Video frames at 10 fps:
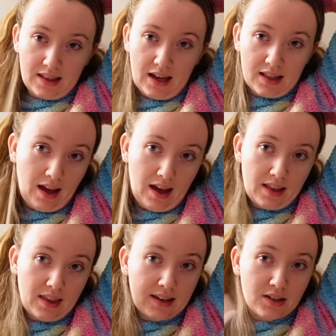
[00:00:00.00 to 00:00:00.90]

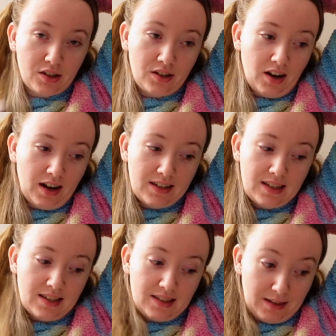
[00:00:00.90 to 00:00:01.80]
that things are not as
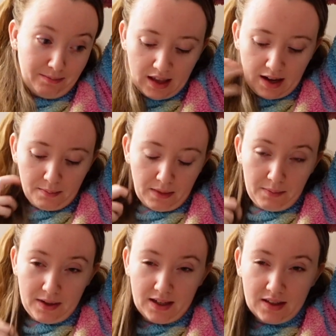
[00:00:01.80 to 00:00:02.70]
they seem, that
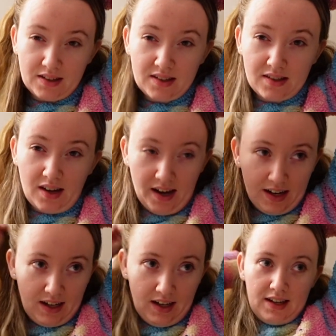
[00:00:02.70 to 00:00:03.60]
maybe the
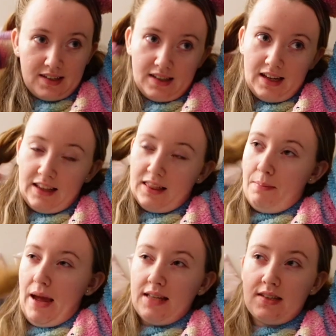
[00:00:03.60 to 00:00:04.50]
society isn't like the
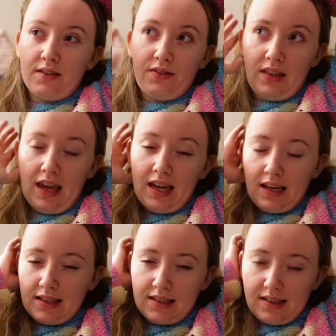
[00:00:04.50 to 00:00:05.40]
best of
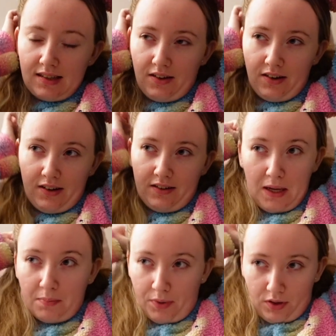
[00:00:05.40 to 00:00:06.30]
things, or
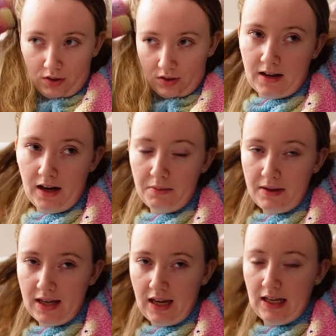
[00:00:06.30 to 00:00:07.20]
people kind of
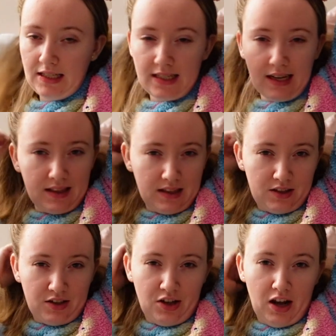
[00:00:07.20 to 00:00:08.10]
being hinted at that
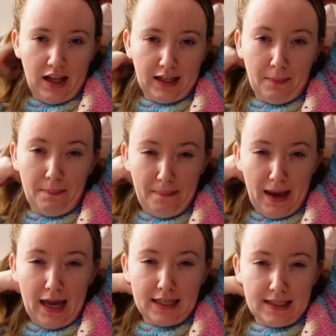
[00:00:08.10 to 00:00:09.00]
they're not like the
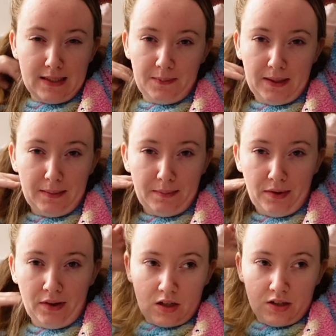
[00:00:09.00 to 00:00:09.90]
best
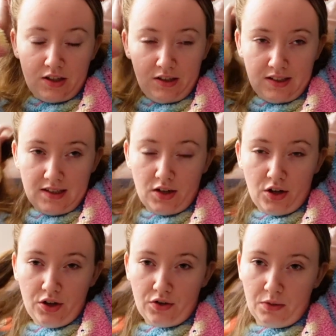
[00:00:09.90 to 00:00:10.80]
people. Because there's this
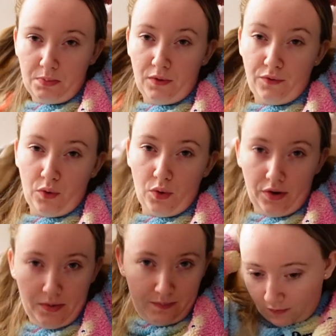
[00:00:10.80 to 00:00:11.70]
other group, the
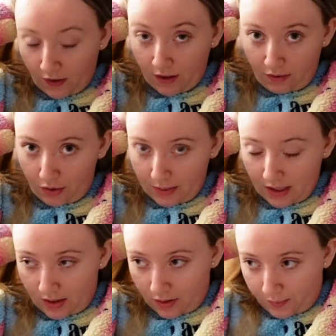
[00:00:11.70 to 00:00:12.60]
Forum, very Roman,
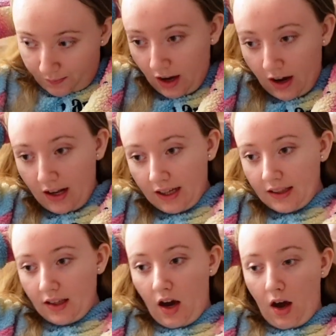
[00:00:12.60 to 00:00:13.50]
I know, that are like
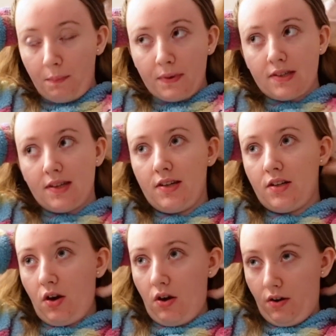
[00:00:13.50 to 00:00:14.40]
the opposite
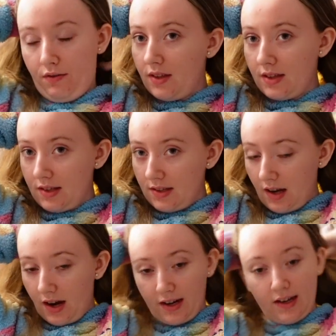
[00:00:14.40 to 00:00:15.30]
of the
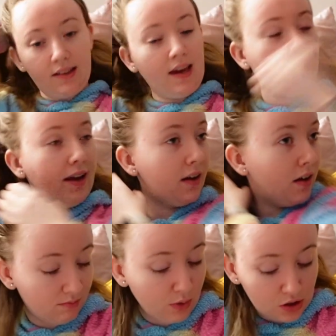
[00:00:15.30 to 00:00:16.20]
society. They,
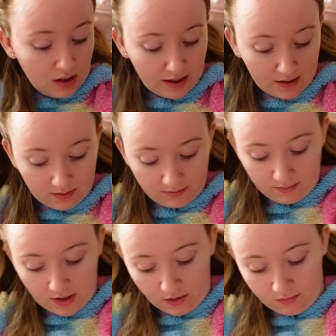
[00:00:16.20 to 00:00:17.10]
much like,
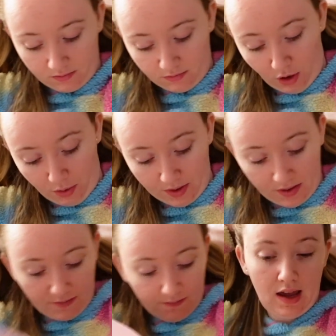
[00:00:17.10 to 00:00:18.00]
you know,
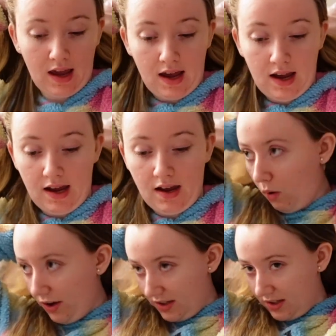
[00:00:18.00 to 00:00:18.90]
Roman, they
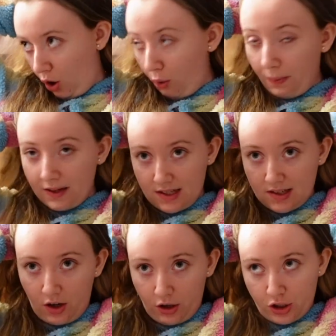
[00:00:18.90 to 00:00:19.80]
want open
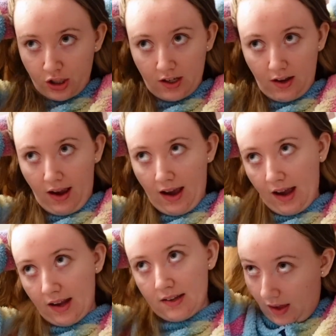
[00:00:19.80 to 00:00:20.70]
discussion,
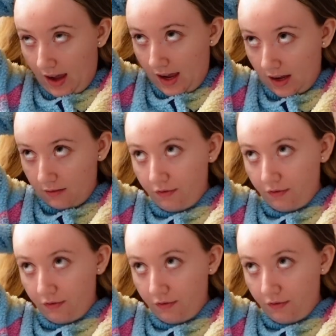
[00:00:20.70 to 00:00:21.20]
and they